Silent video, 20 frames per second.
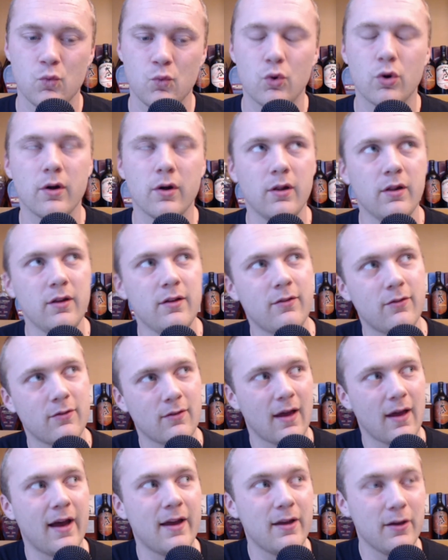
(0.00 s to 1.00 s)
or at least
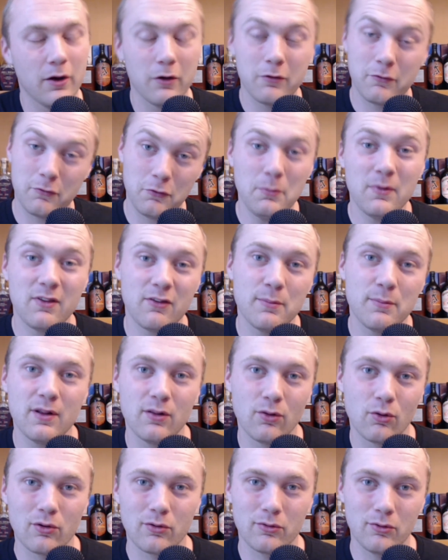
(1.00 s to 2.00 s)
I assume it to be
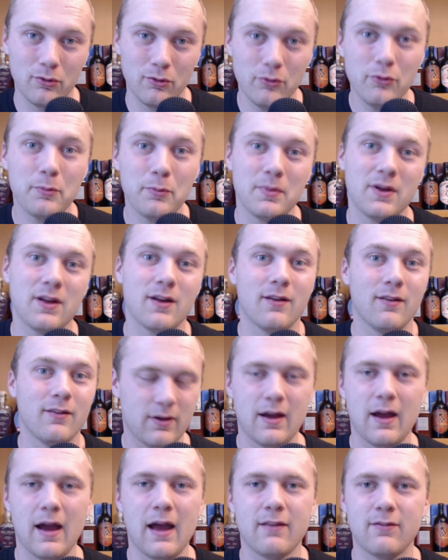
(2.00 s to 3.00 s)
Lord Luke,
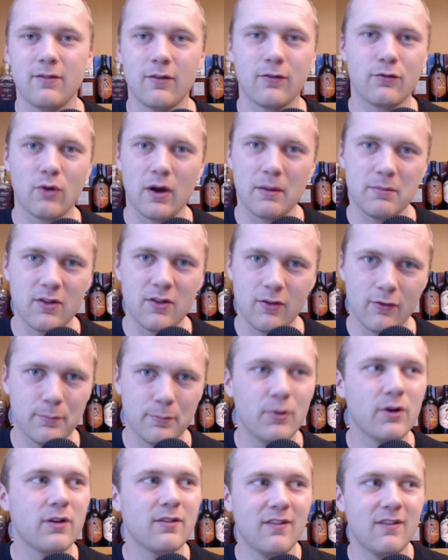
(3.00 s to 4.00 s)
because as described in this
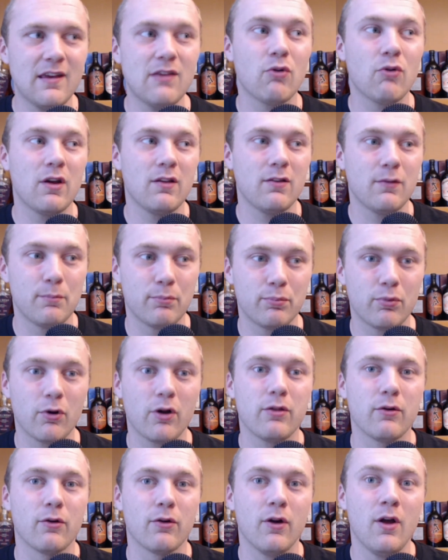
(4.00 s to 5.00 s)
book, Tigraine's
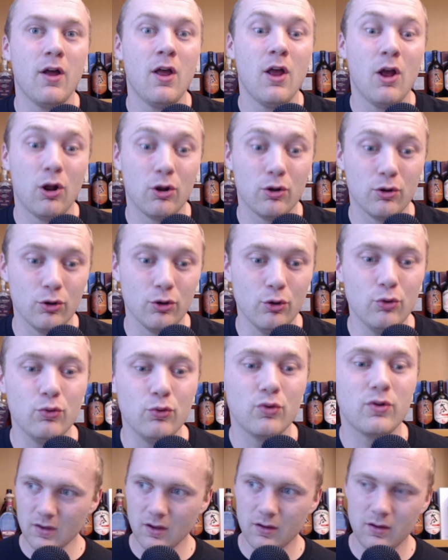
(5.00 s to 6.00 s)
brother Luke,